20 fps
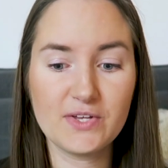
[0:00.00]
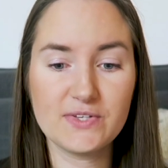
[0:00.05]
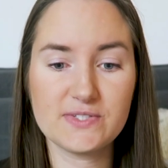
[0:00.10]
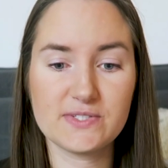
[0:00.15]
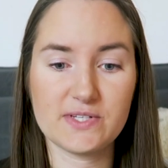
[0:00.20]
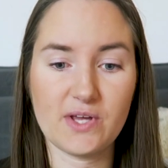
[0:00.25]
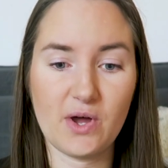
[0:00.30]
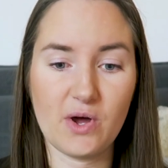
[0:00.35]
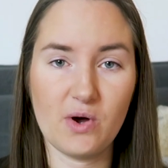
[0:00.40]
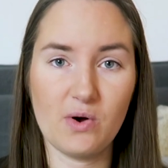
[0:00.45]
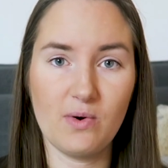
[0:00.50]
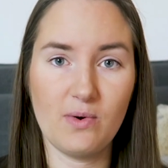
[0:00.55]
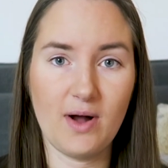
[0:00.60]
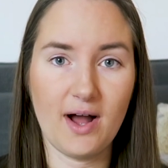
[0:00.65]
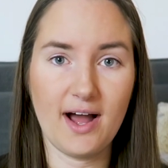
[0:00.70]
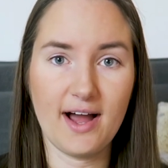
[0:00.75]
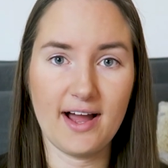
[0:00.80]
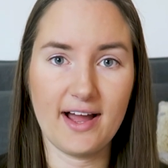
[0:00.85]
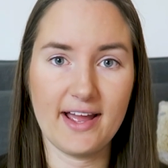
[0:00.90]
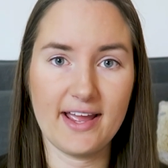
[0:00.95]
So
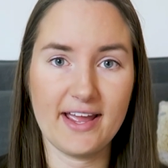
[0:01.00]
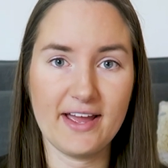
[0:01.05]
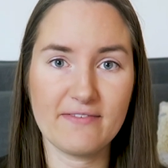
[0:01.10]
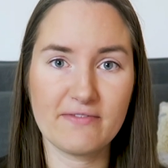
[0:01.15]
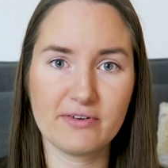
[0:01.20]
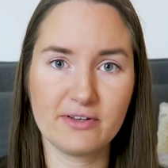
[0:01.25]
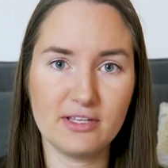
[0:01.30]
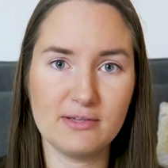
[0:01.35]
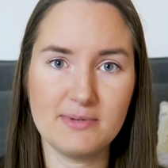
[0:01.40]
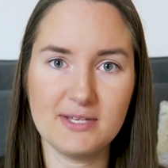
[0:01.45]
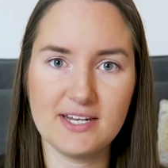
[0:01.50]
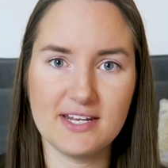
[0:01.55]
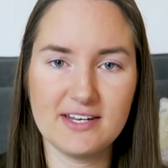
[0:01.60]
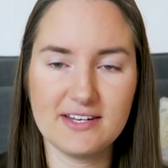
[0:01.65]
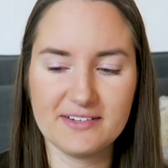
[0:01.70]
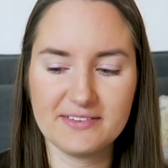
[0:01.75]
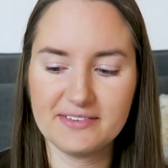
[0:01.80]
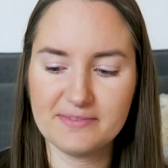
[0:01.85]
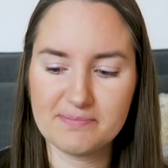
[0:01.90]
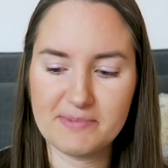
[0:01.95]
I have really
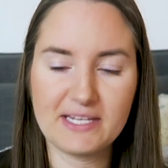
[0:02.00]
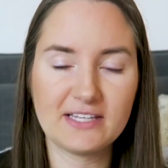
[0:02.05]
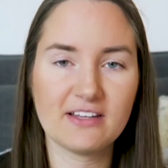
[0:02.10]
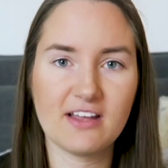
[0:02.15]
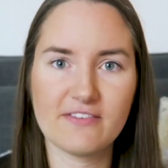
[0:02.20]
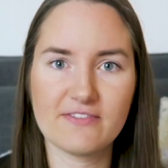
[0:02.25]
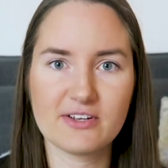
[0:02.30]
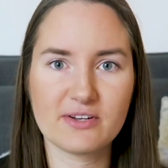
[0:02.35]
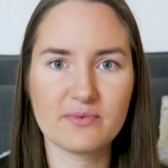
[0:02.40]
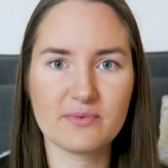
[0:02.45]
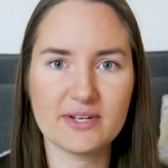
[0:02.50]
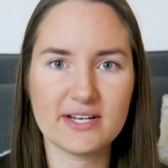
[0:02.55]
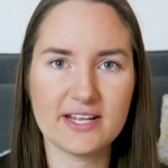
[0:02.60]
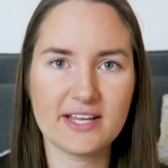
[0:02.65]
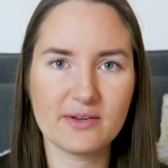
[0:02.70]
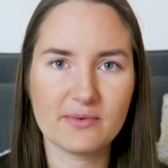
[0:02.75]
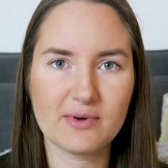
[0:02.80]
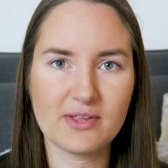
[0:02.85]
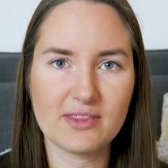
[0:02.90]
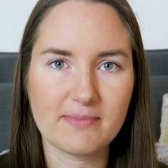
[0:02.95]
been loving
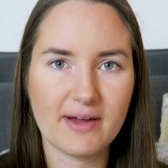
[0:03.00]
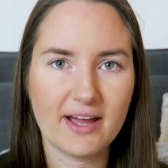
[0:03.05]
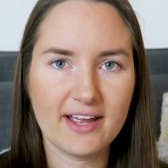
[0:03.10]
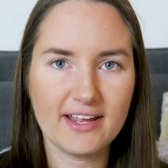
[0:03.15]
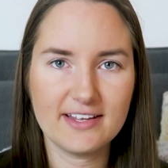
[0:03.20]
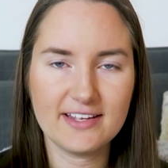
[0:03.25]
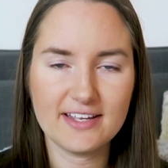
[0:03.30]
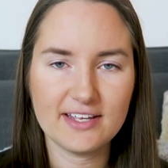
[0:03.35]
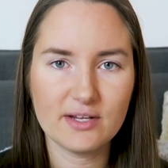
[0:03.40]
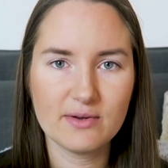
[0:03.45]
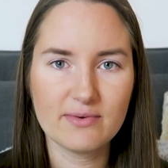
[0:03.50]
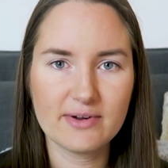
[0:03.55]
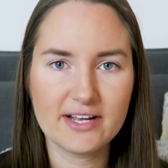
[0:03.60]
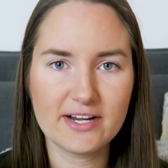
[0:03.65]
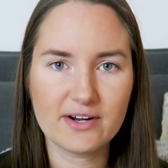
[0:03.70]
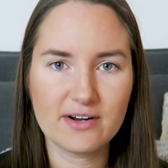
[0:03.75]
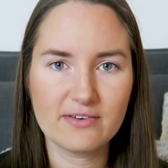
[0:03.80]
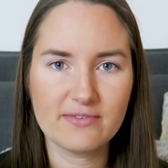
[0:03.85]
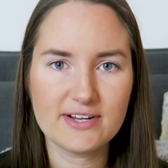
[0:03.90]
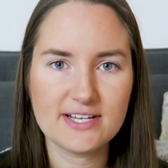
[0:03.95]
reading my
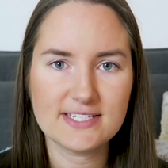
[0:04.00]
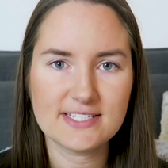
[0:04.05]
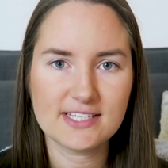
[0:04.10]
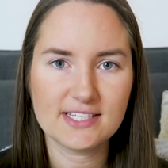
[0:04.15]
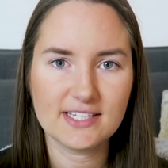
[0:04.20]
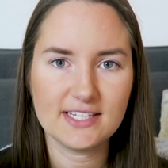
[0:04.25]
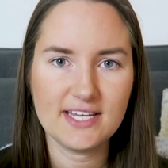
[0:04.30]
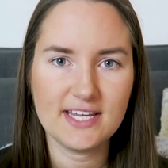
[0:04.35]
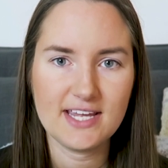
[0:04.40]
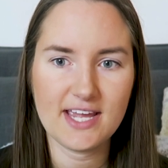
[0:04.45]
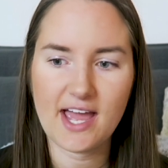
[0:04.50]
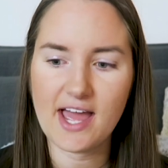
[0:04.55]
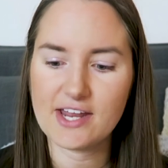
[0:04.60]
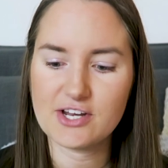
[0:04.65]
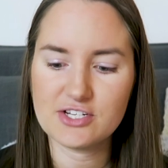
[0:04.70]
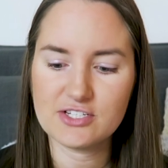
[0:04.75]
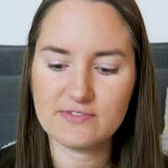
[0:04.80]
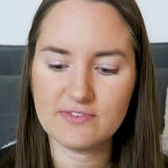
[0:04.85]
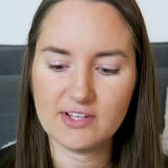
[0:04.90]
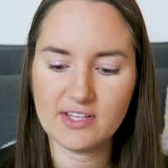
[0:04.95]
e-reader recently. I
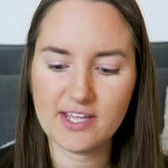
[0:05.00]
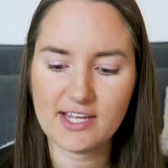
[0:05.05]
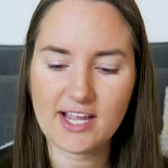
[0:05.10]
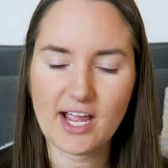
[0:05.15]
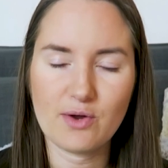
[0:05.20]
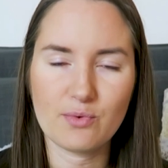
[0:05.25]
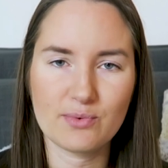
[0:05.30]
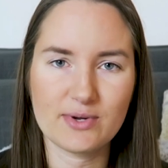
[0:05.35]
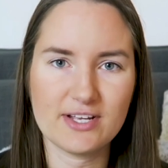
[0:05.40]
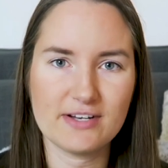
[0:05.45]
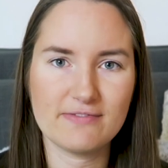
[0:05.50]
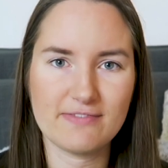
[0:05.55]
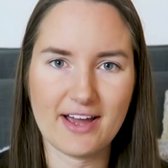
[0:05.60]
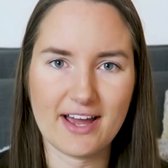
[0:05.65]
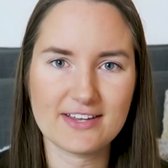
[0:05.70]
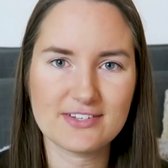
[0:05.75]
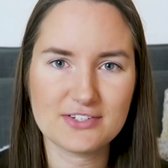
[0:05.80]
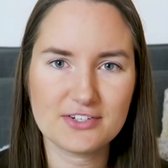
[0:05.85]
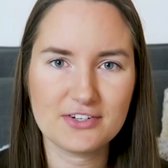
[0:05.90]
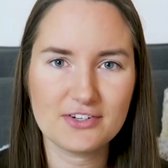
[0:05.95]
just feel like I read
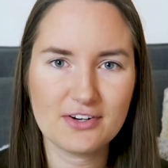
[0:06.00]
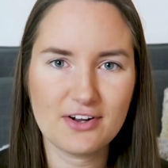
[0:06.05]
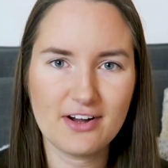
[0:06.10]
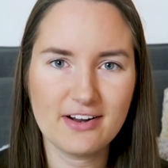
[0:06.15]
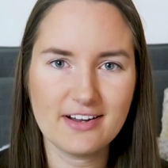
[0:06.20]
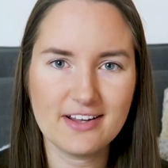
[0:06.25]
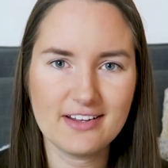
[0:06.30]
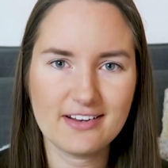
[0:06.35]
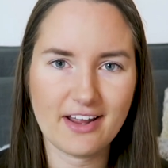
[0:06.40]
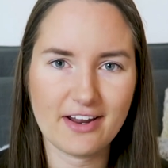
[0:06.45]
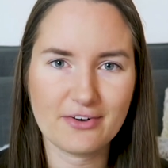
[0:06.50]
faster on it.